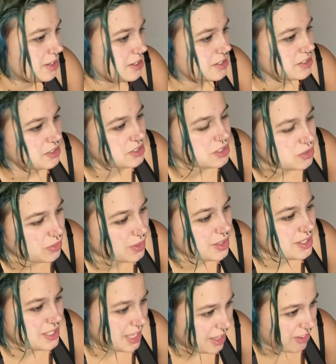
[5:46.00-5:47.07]
So just for the
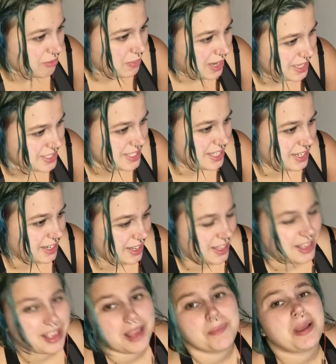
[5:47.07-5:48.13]
sake of my sanity,
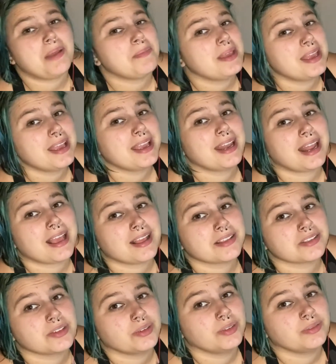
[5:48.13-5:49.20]
am I being an
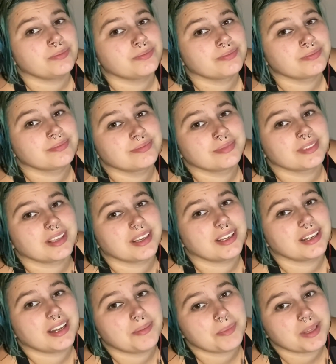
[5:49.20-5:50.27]
asshole?
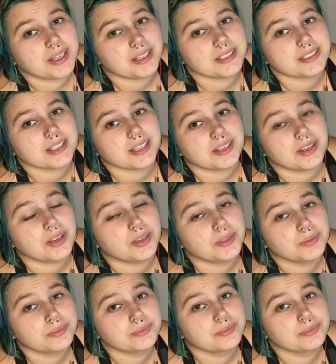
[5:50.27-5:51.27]
And I'm gonna say no.